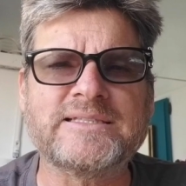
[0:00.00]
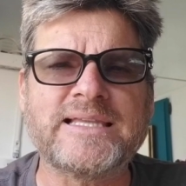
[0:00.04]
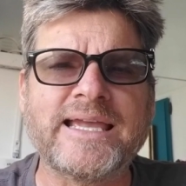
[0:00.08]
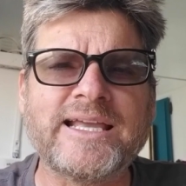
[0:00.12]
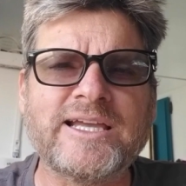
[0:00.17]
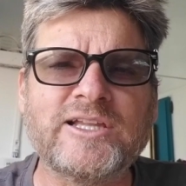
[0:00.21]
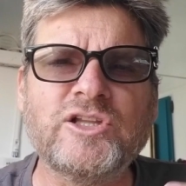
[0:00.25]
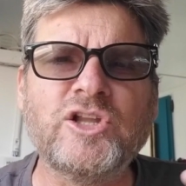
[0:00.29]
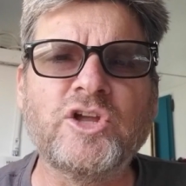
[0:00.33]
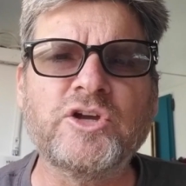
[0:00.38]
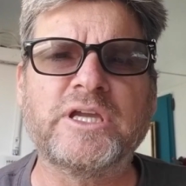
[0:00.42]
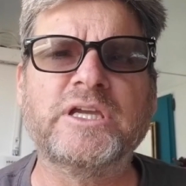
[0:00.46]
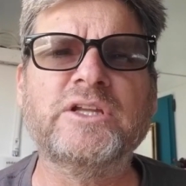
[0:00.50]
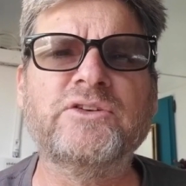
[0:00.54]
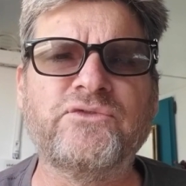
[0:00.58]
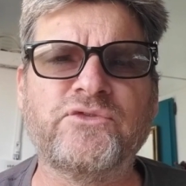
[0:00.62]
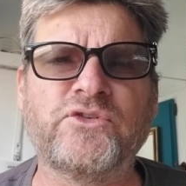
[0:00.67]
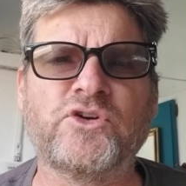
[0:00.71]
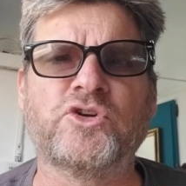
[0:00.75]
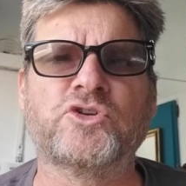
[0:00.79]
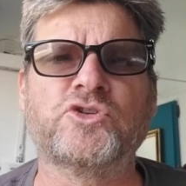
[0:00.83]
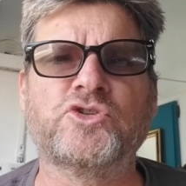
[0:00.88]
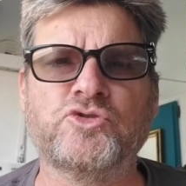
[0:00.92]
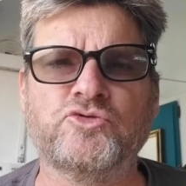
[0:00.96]
looking
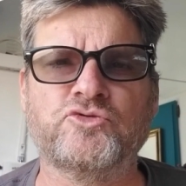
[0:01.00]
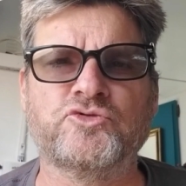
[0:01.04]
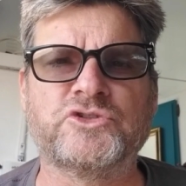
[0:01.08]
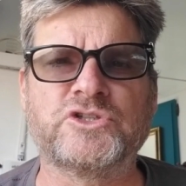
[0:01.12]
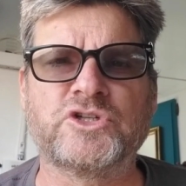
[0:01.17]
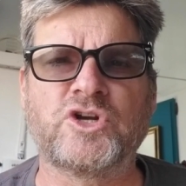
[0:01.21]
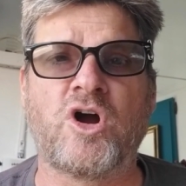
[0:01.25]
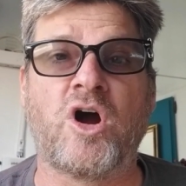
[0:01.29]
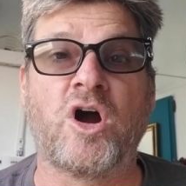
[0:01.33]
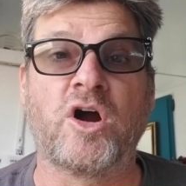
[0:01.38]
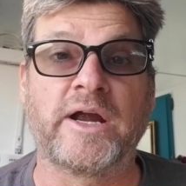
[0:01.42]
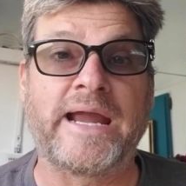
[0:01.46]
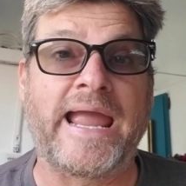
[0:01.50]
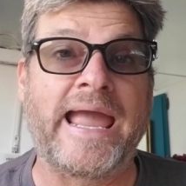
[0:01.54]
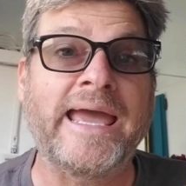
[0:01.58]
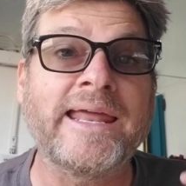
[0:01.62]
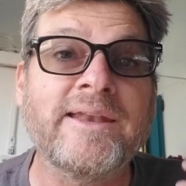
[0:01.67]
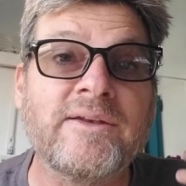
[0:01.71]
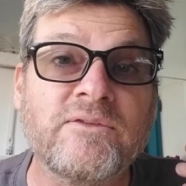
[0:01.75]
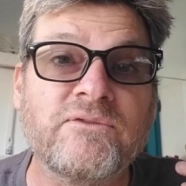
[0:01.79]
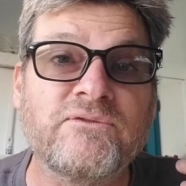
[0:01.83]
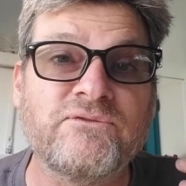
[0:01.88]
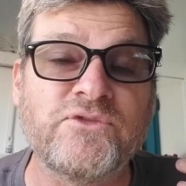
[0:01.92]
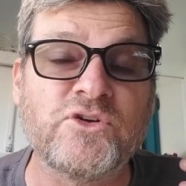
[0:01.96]
for a used car.
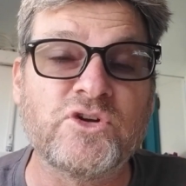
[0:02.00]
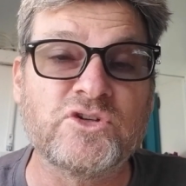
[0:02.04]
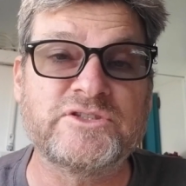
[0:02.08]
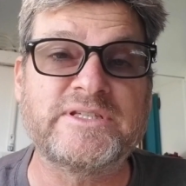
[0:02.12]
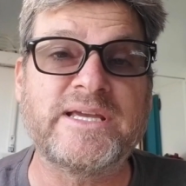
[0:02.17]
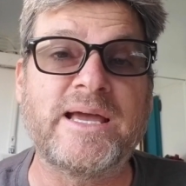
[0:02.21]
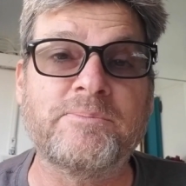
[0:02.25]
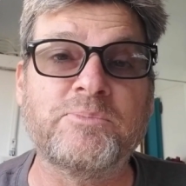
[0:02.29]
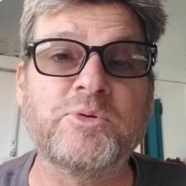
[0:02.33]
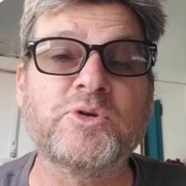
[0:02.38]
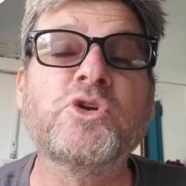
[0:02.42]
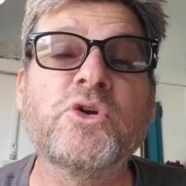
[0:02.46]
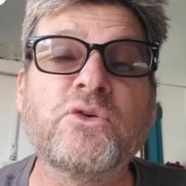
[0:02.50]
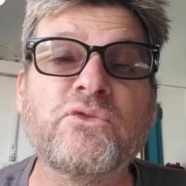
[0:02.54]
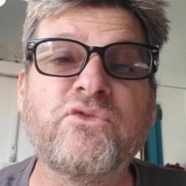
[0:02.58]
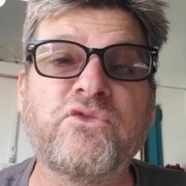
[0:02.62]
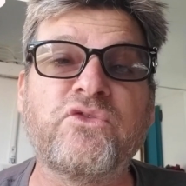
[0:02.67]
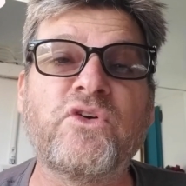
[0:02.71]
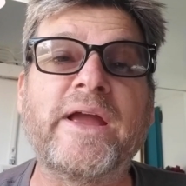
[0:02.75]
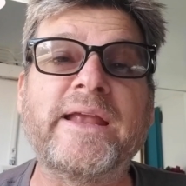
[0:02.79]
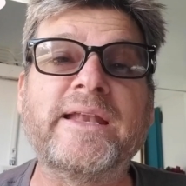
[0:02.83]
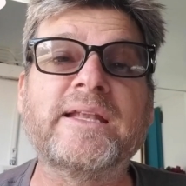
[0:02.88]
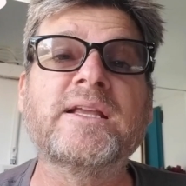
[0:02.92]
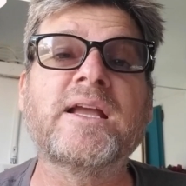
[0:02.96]
And for example, your
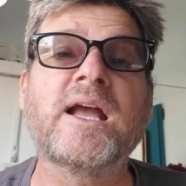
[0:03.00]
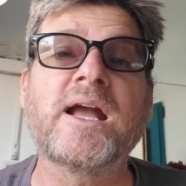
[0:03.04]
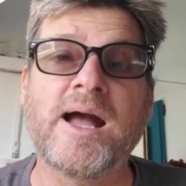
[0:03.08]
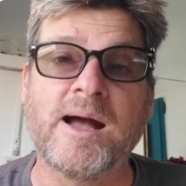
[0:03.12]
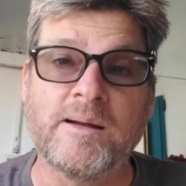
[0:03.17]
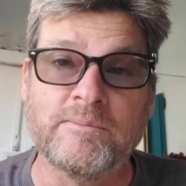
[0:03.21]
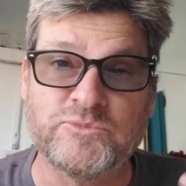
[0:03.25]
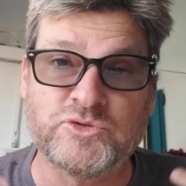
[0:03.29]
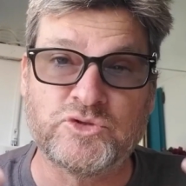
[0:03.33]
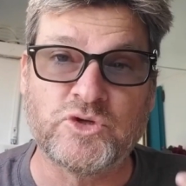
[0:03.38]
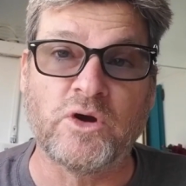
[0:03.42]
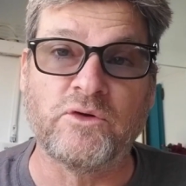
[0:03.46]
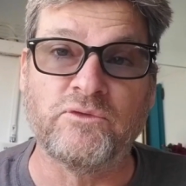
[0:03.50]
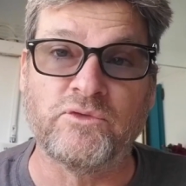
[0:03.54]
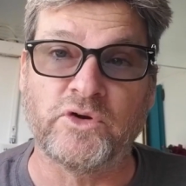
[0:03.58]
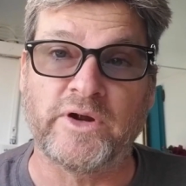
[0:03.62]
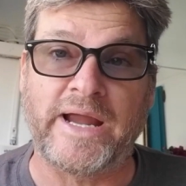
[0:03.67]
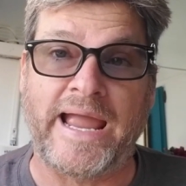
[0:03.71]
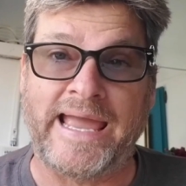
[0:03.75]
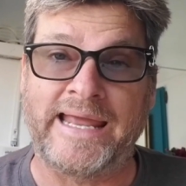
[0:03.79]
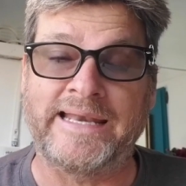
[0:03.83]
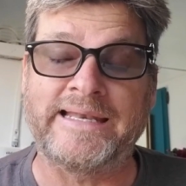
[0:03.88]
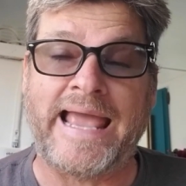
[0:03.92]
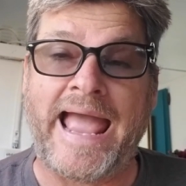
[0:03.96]
friend comes over
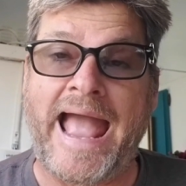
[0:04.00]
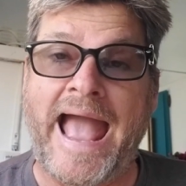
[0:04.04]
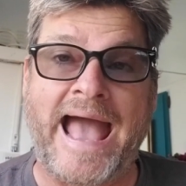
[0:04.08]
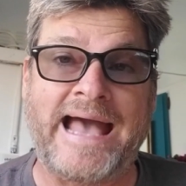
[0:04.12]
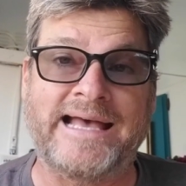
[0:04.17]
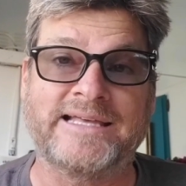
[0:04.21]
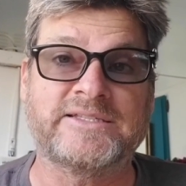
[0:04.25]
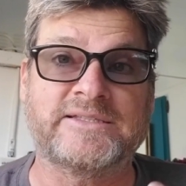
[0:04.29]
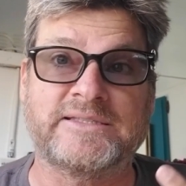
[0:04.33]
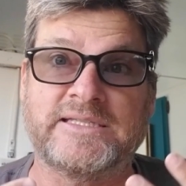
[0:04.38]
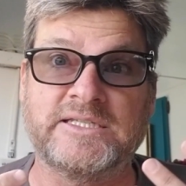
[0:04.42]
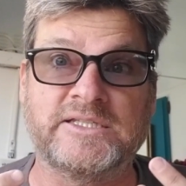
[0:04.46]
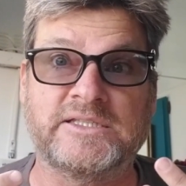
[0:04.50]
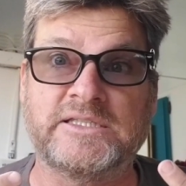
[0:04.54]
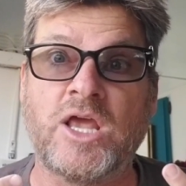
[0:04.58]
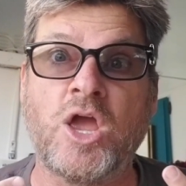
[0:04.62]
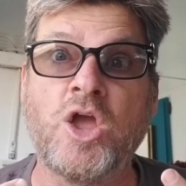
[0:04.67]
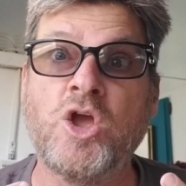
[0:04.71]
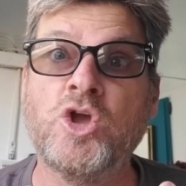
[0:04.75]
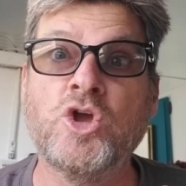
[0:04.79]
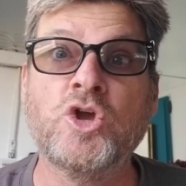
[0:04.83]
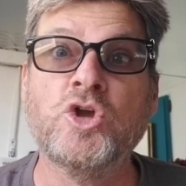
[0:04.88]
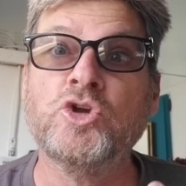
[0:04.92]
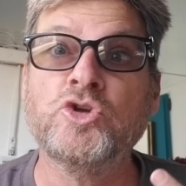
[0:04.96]
and has this
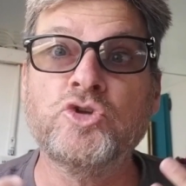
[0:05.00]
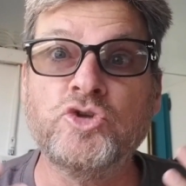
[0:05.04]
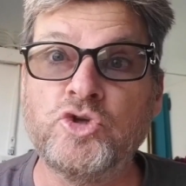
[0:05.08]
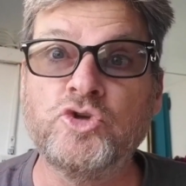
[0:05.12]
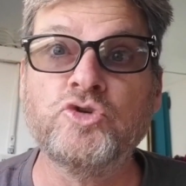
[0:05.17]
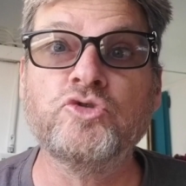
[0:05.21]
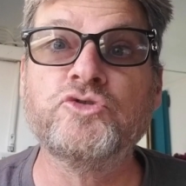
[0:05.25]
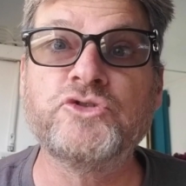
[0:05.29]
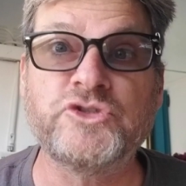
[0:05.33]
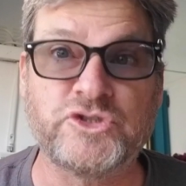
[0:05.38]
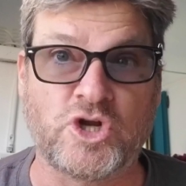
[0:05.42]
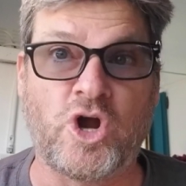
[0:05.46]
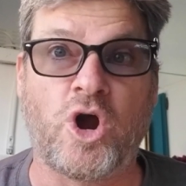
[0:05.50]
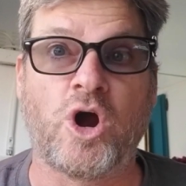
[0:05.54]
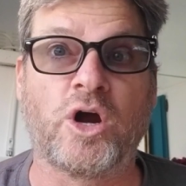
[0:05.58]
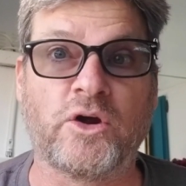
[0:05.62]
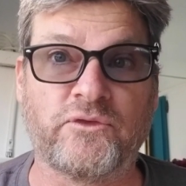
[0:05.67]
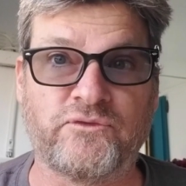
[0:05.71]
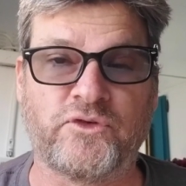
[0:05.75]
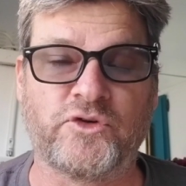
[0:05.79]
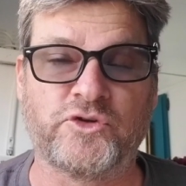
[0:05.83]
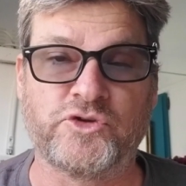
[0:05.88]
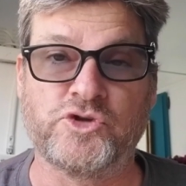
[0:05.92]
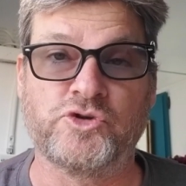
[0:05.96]
used car
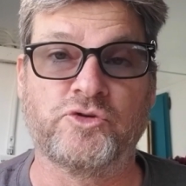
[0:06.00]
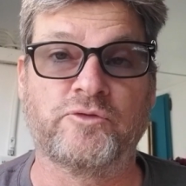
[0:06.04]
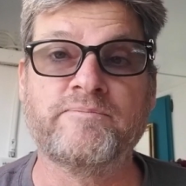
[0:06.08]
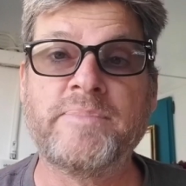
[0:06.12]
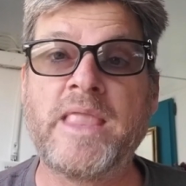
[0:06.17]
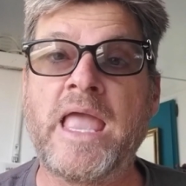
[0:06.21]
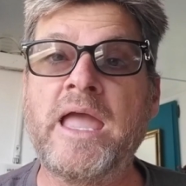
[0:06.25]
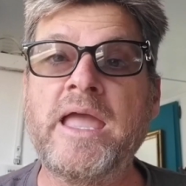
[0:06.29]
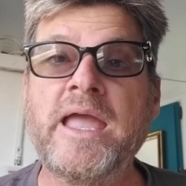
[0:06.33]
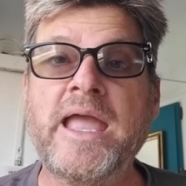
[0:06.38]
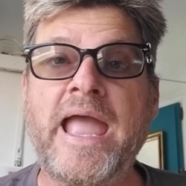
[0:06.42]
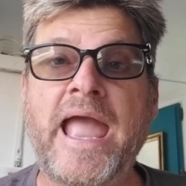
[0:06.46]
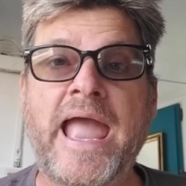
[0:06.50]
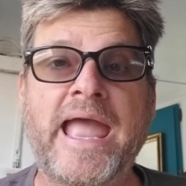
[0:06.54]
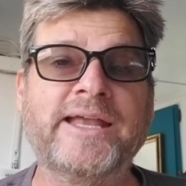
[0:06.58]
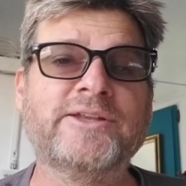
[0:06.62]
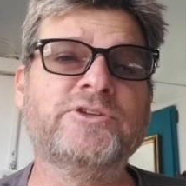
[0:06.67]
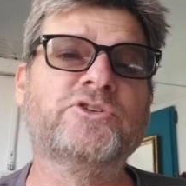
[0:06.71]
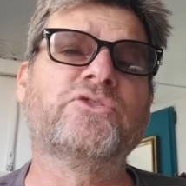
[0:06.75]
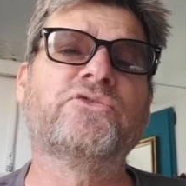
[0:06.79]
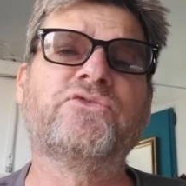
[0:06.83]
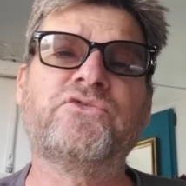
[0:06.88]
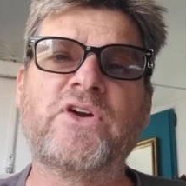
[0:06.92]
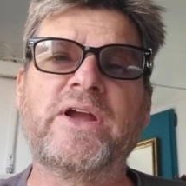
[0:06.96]
for you. And
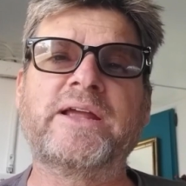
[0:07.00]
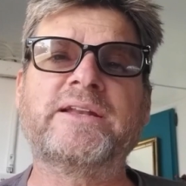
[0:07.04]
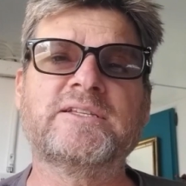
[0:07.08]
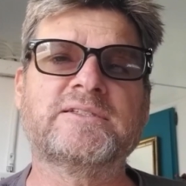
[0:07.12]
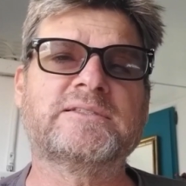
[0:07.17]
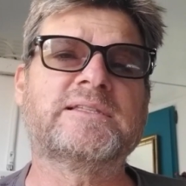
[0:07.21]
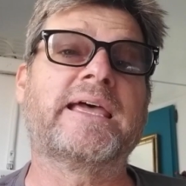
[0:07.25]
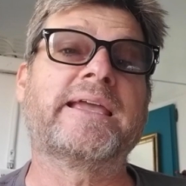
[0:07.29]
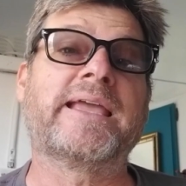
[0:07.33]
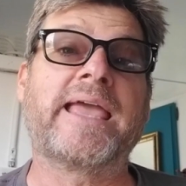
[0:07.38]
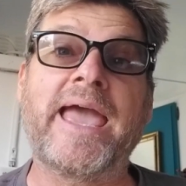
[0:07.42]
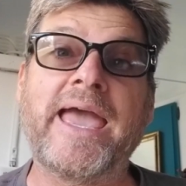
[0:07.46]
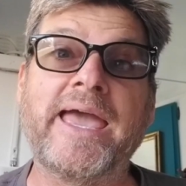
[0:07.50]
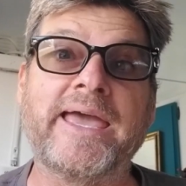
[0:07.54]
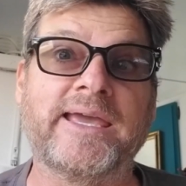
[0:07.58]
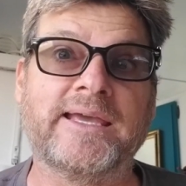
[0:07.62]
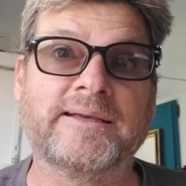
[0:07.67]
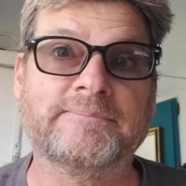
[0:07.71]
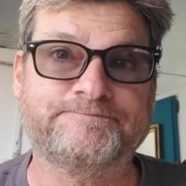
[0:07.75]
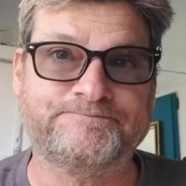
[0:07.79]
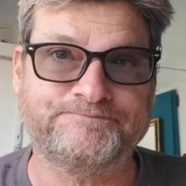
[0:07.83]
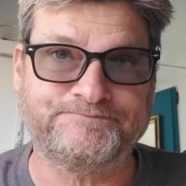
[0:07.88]
your friend is like, hey,